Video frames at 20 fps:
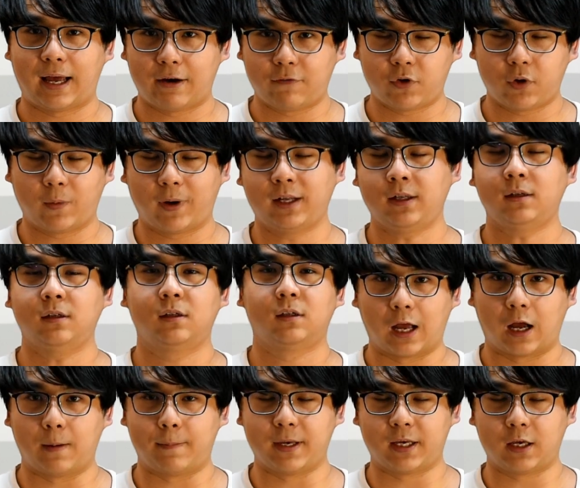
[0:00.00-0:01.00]
everyone,
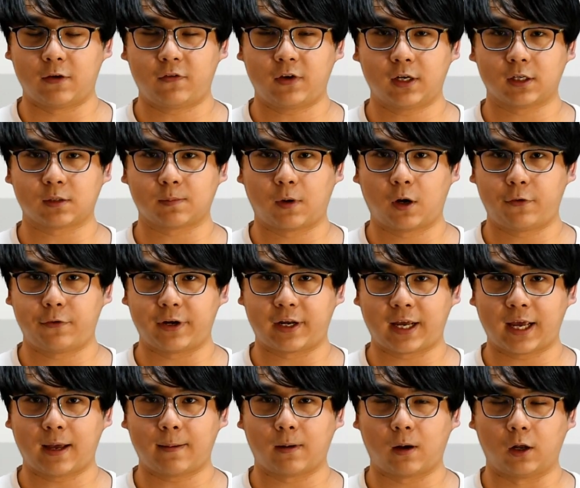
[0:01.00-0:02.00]
I'll be giving a small
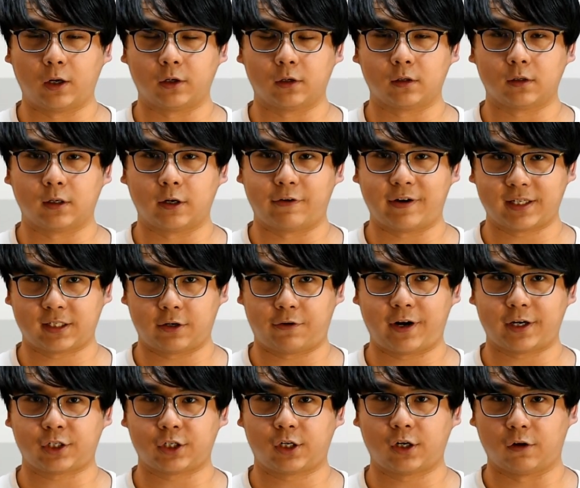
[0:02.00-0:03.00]
recap on the
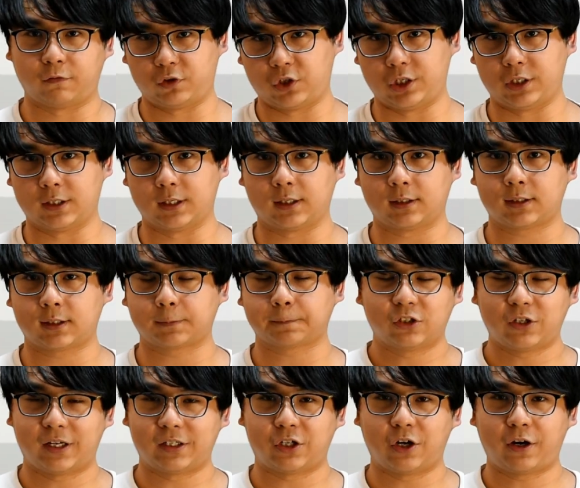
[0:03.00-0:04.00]
resurrection of Jesus.
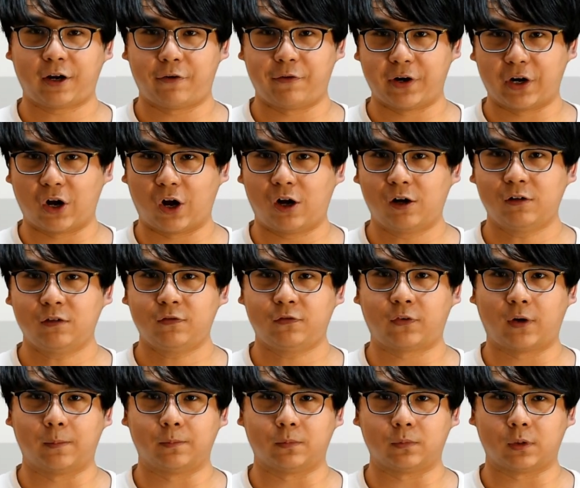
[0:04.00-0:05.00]
So as you all can recall
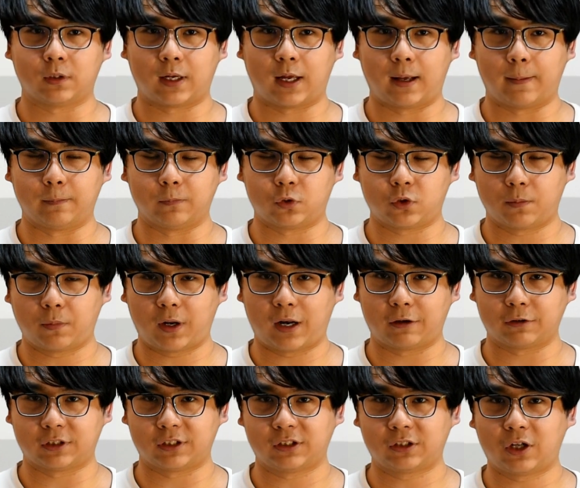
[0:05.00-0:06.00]
from Junbo
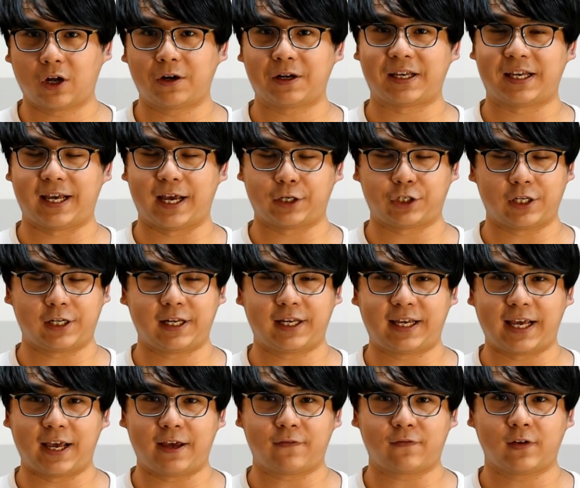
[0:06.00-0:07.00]
Lao's talk, he actually
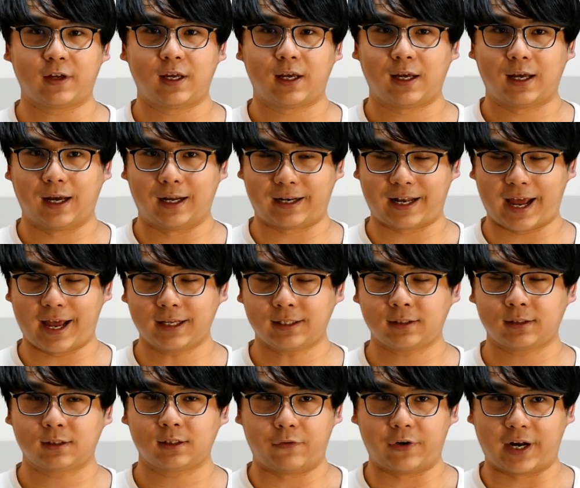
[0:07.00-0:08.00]
gave a
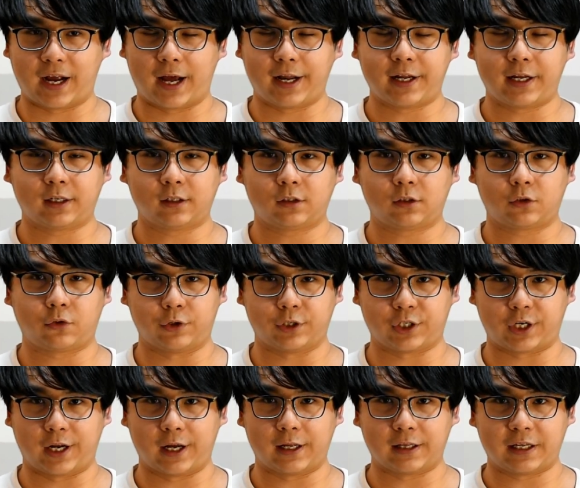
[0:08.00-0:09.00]
test regarding
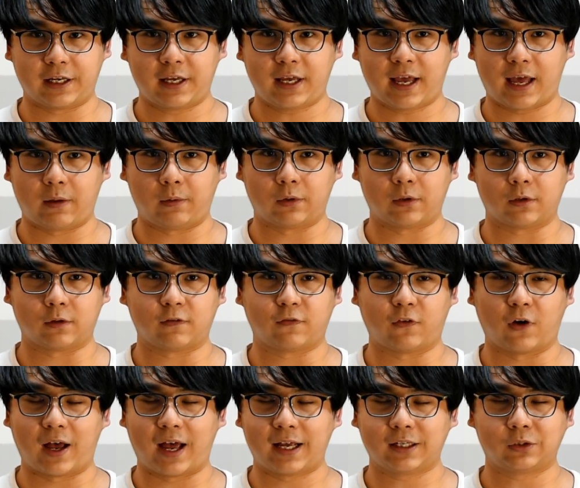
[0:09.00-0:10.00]
Christianity and
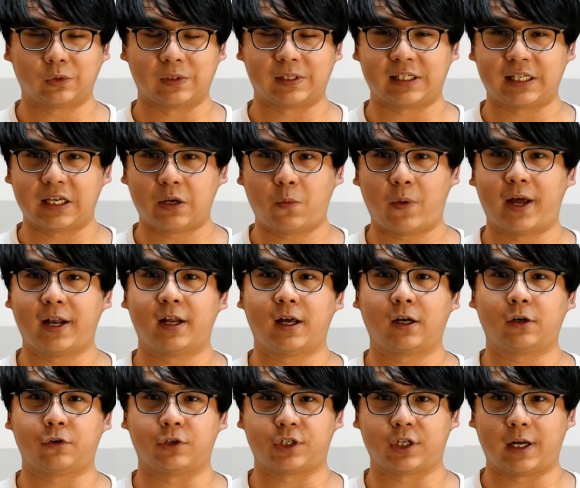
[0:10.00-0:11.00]
for us to see
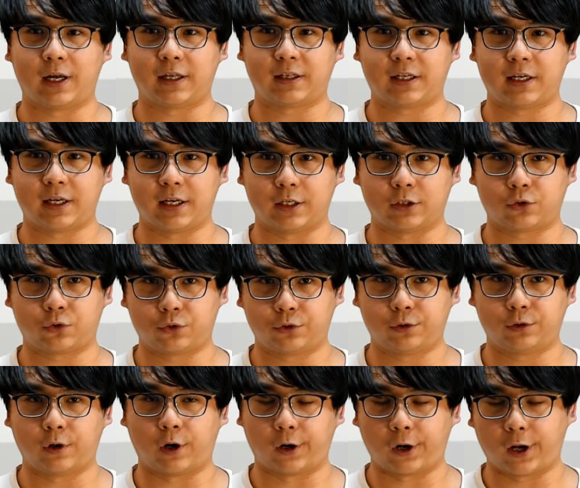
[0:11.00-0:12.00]
whether Christianity is
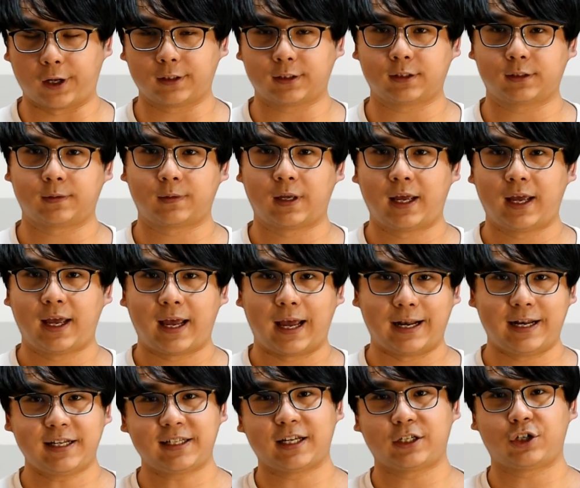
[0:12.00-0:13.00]
true or not.
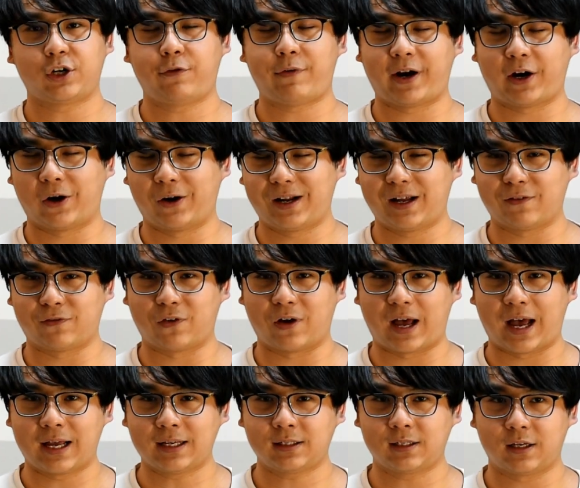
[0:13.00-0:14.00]
And this is actually recorded
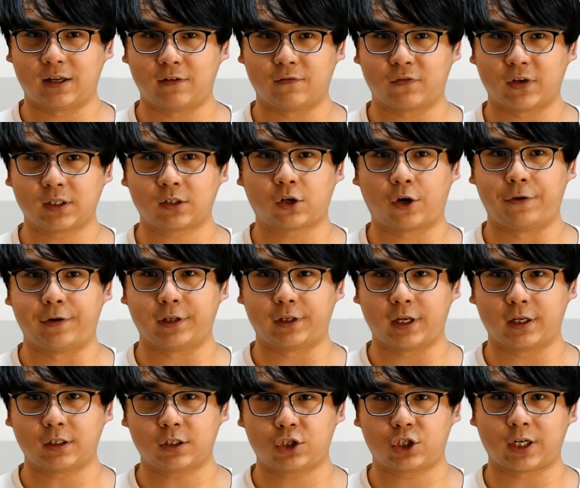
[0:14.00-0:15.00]
for us in 1
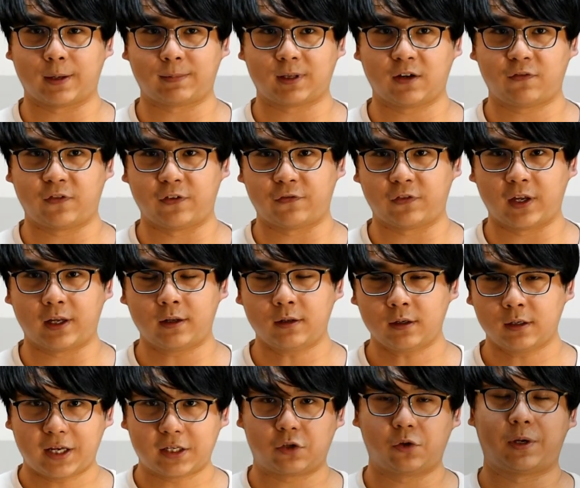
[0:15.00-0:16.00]
Corinthians chapter
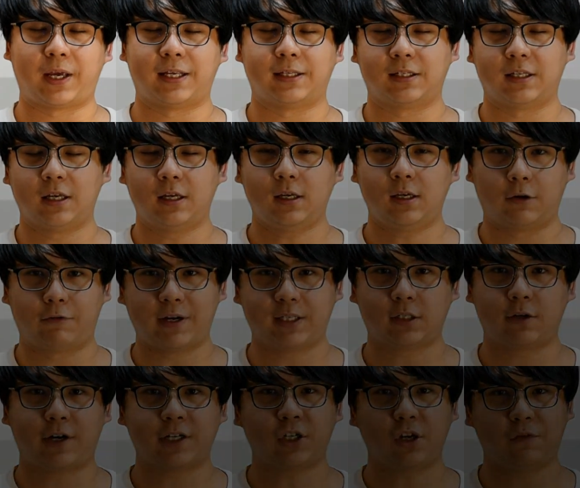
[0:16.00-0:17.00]
15. As you can see, the
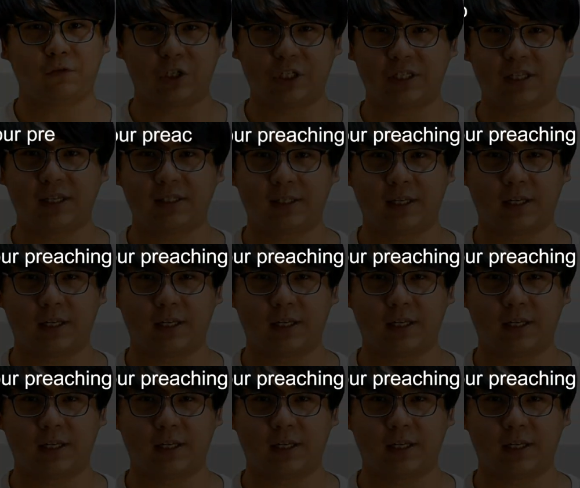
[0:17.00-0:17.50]
resurrection of Jesus